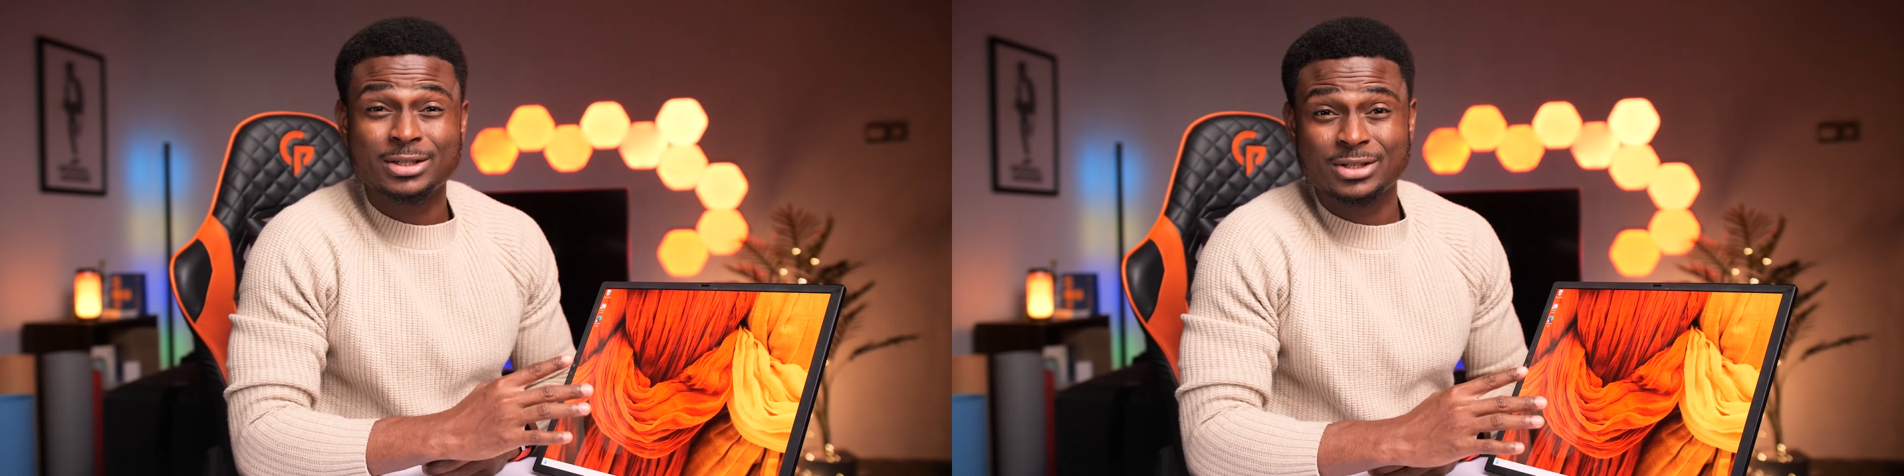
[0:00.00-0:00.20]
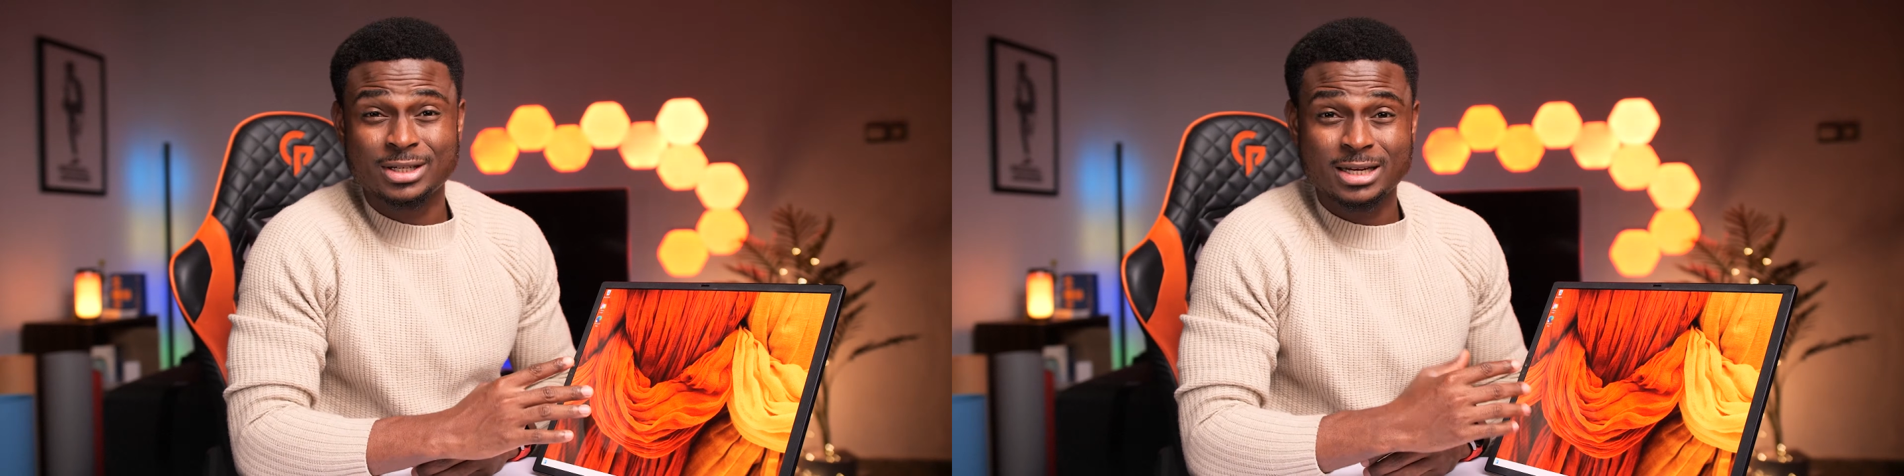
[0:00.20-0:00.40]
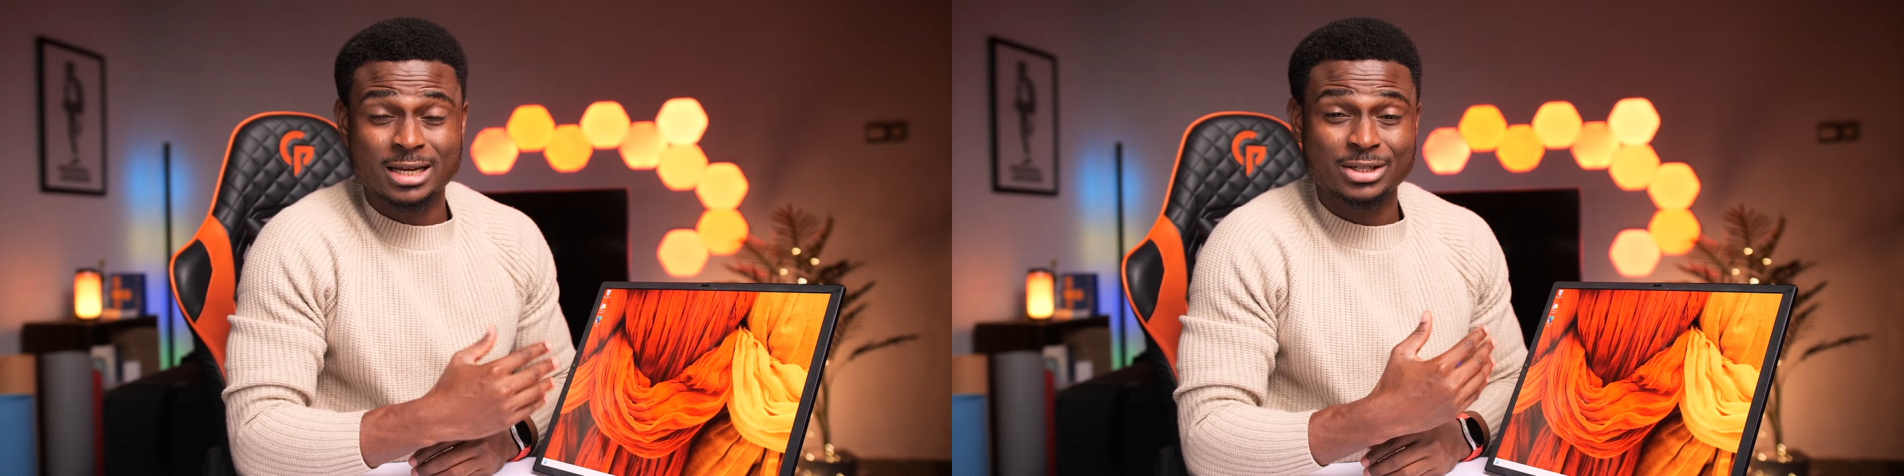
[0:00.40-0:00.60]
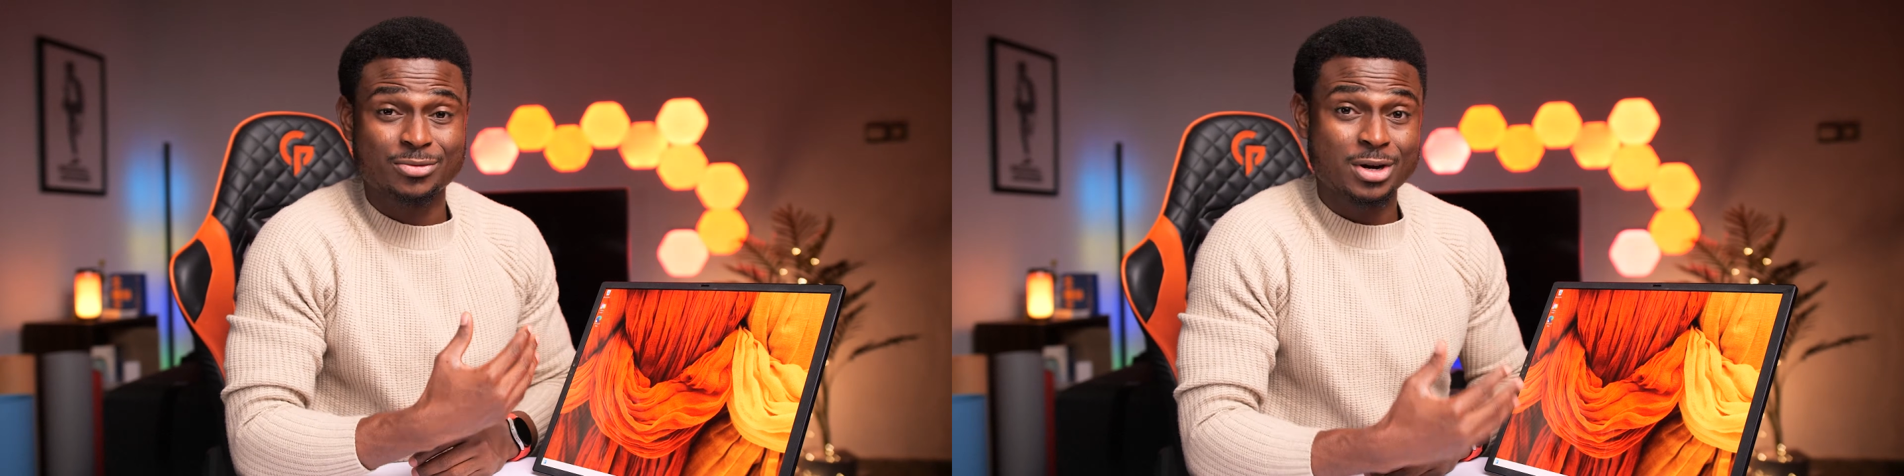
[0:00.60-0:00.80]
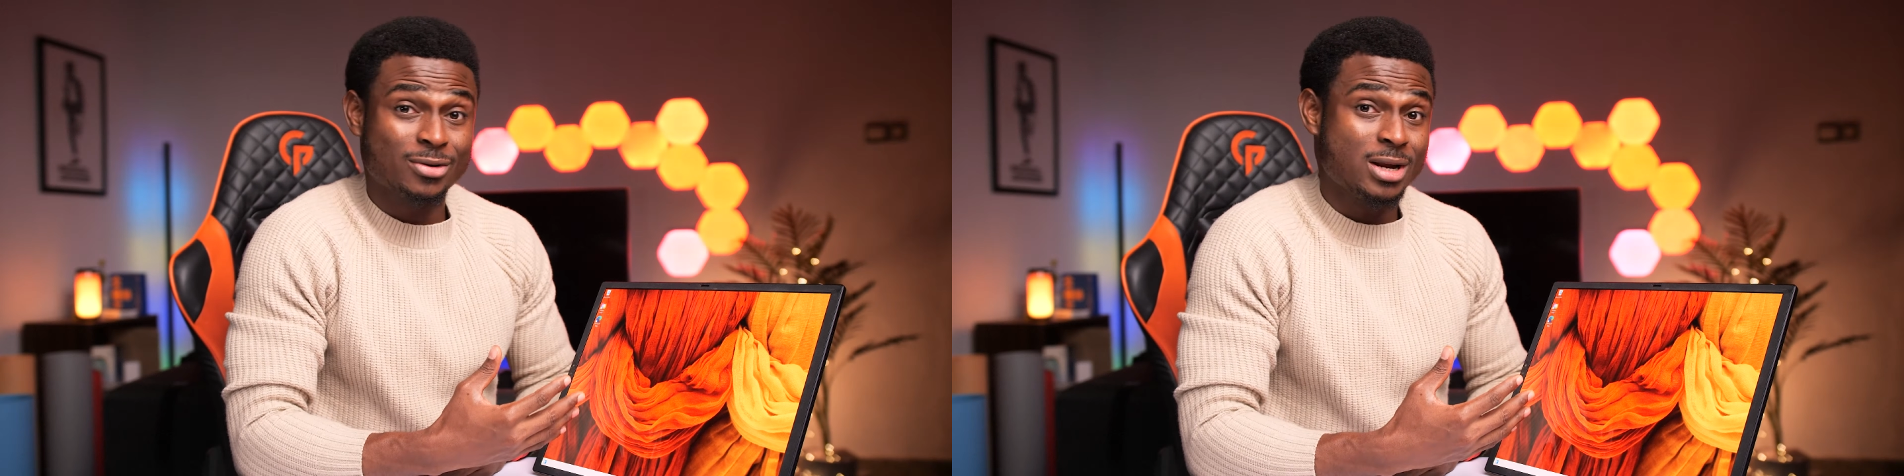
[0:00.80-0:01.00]
to see it as a
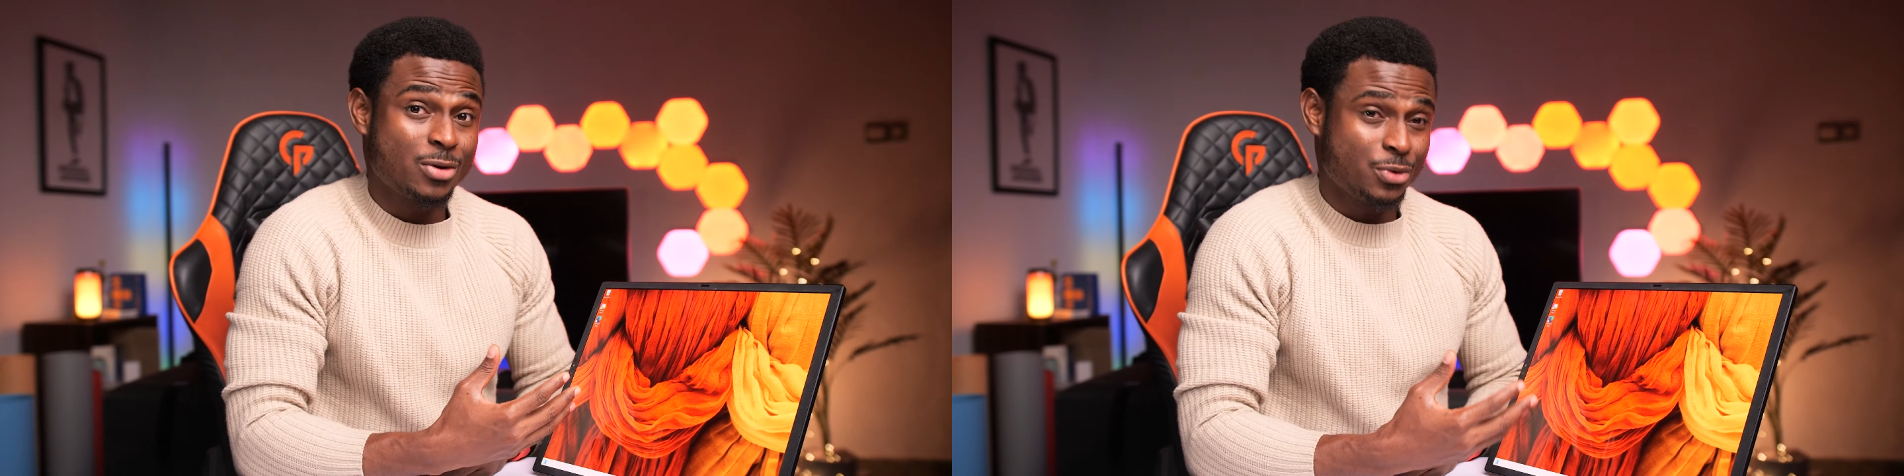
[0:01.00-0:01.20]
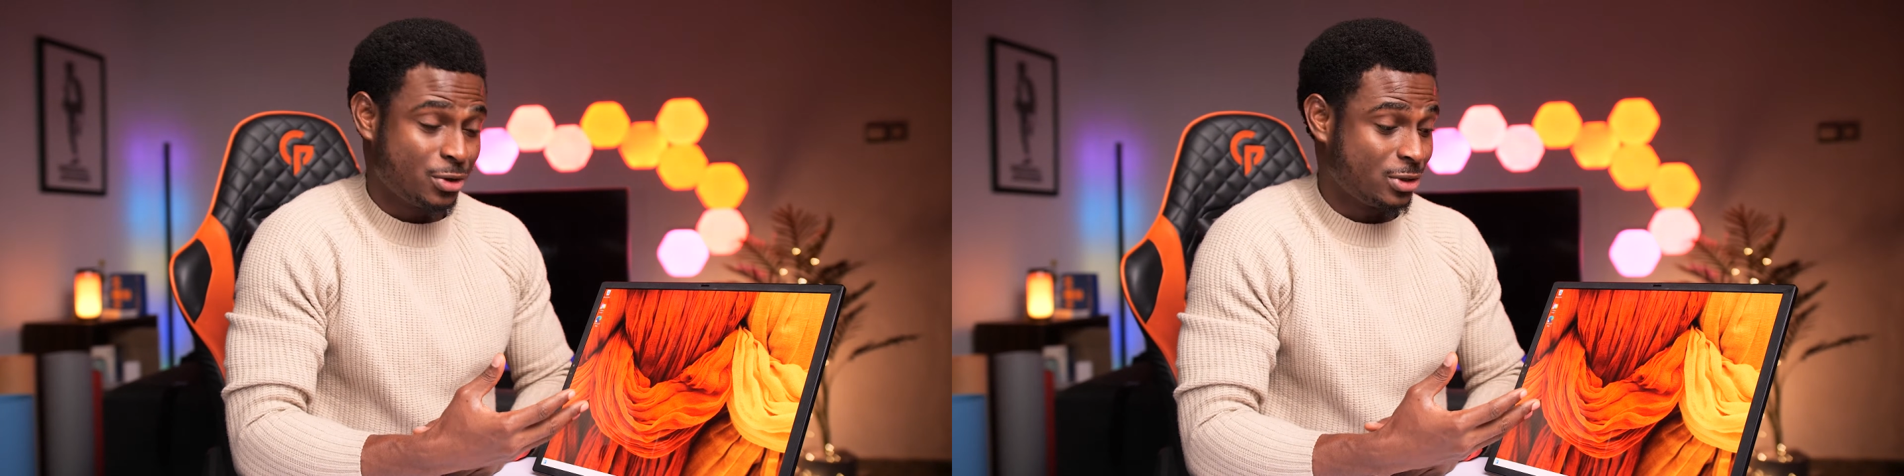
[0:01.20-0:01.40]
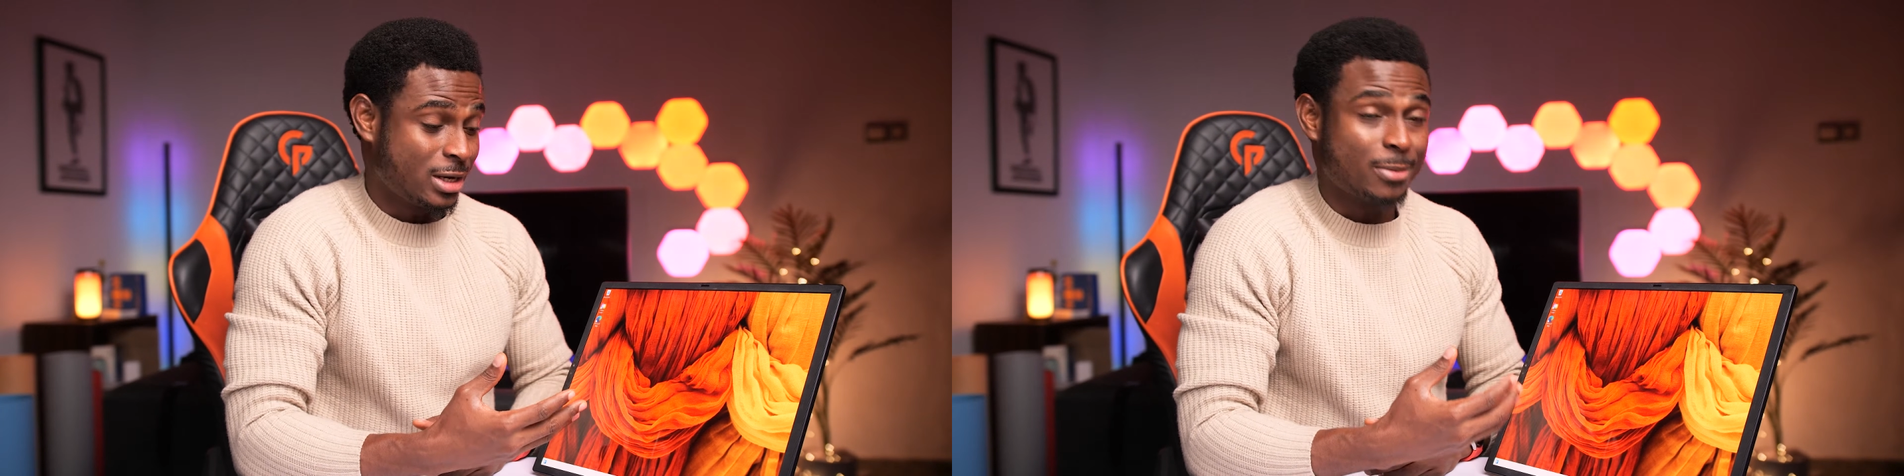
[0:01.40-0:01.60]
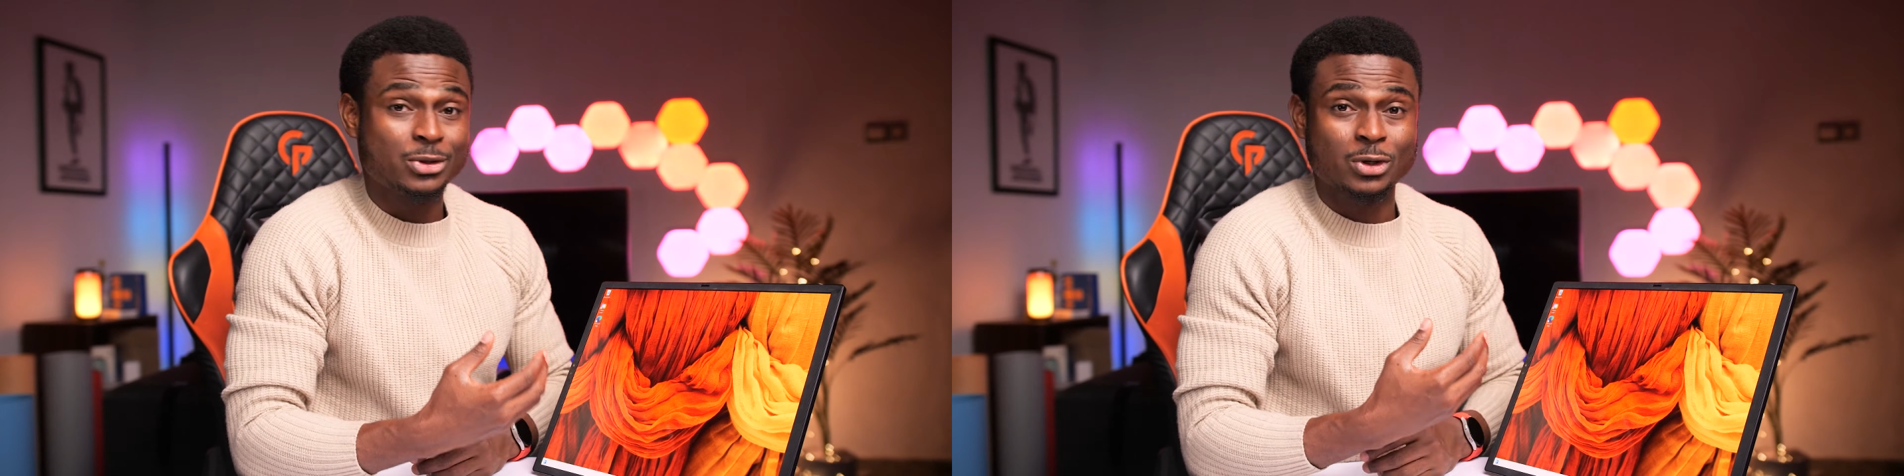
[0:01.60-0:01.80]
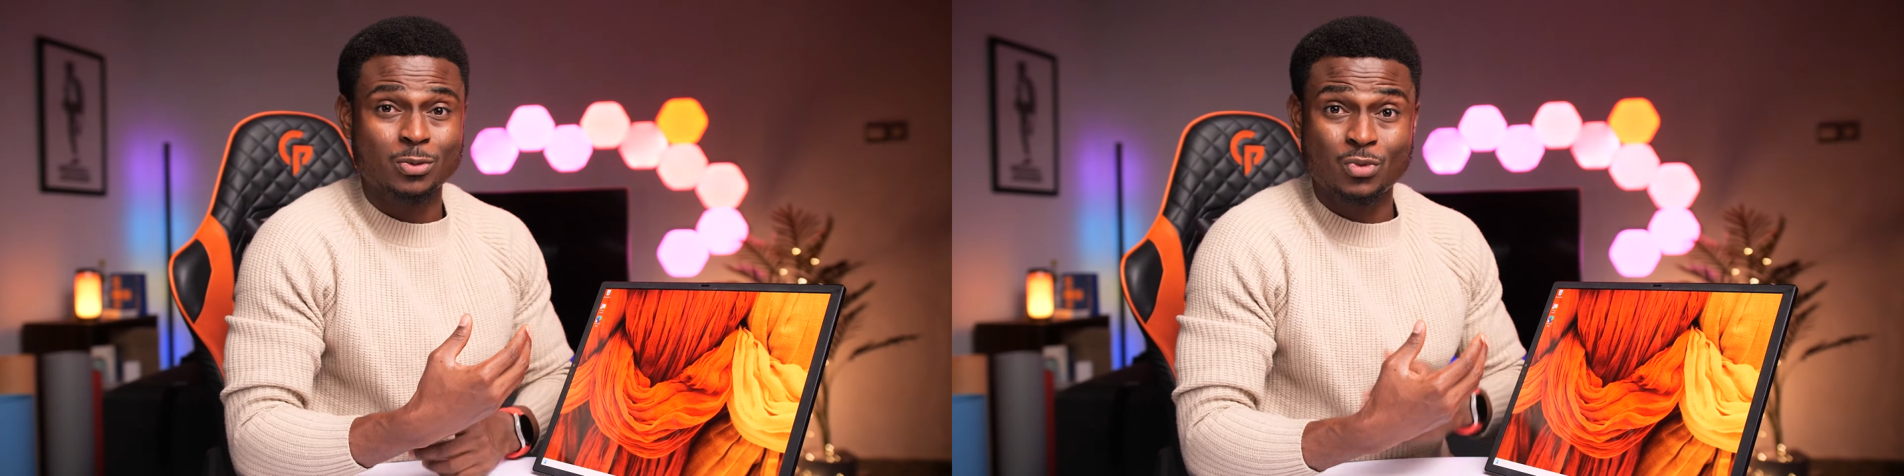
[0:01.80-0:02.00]
regular Windows
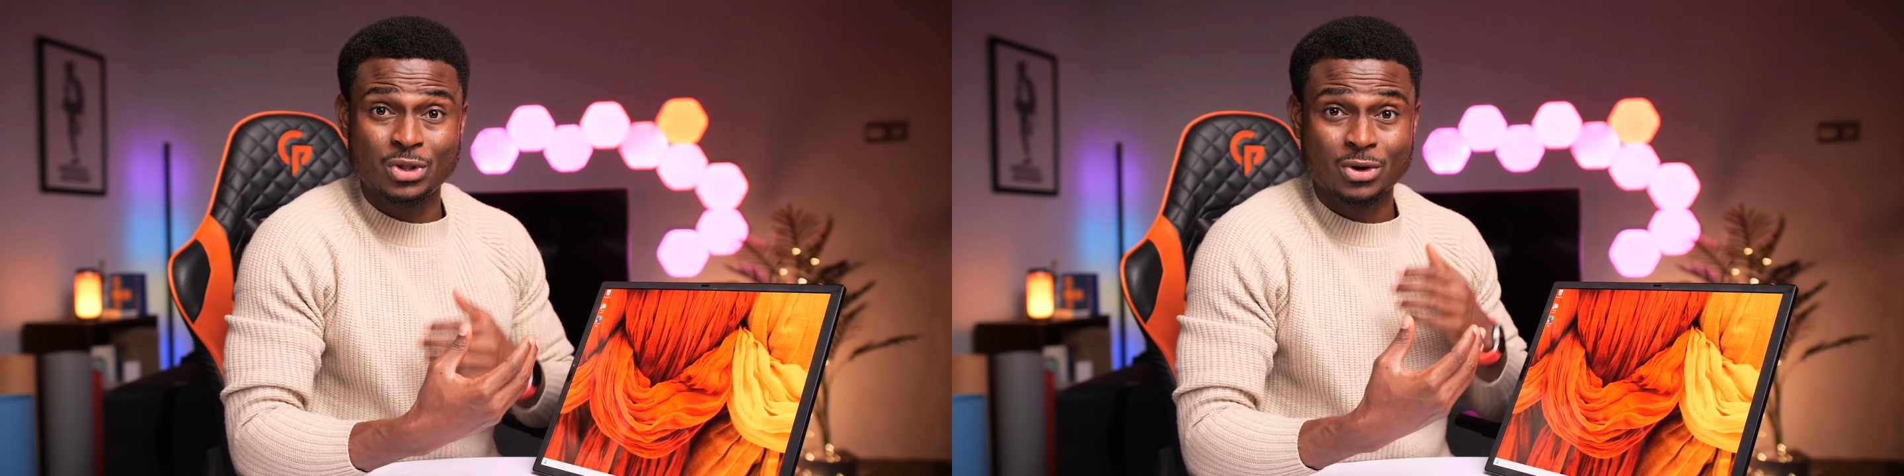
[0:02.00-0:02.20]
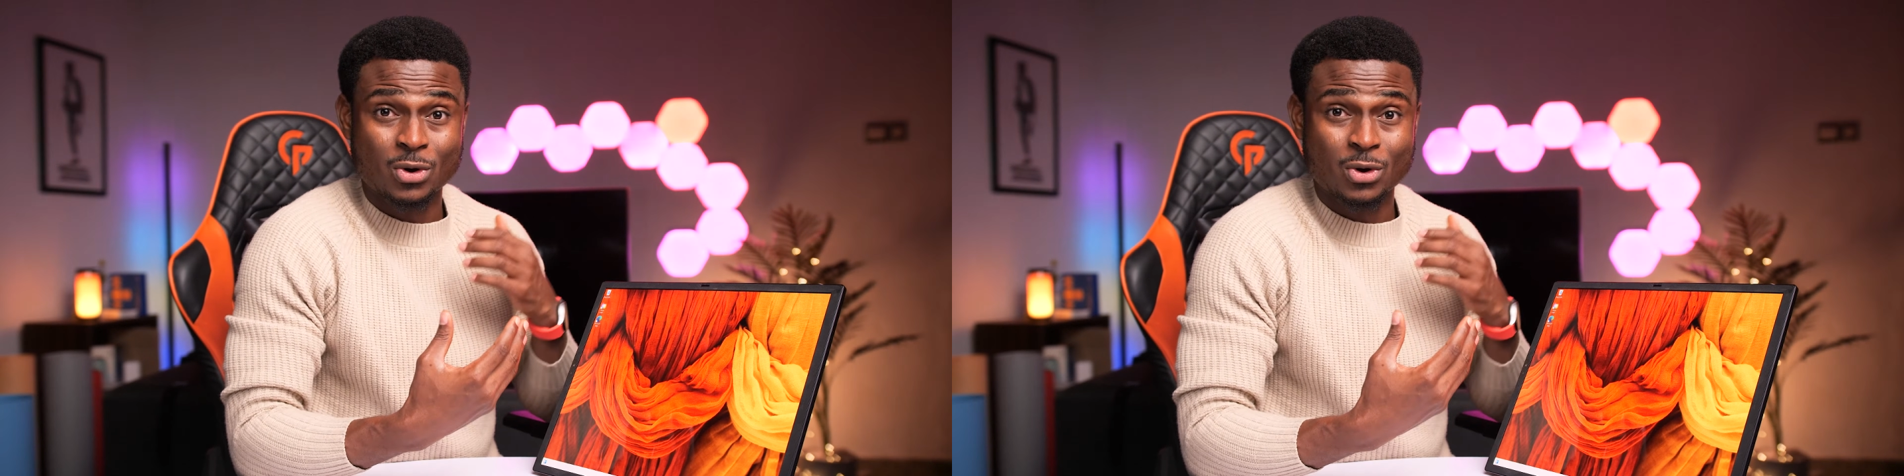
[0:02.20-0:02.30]
laptop with